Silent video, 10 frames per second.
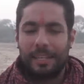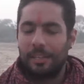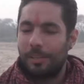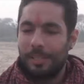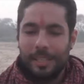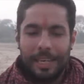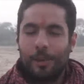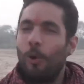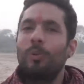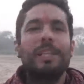and it
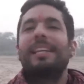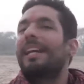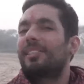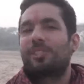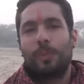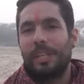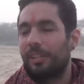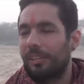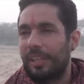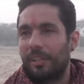only gets
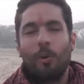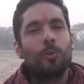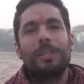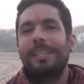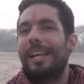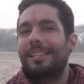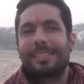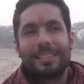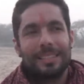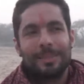sweeter, it only
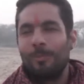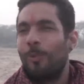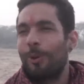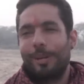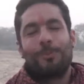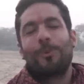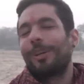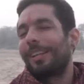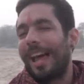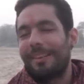gets more and
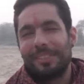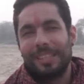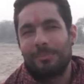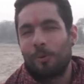more enlivening,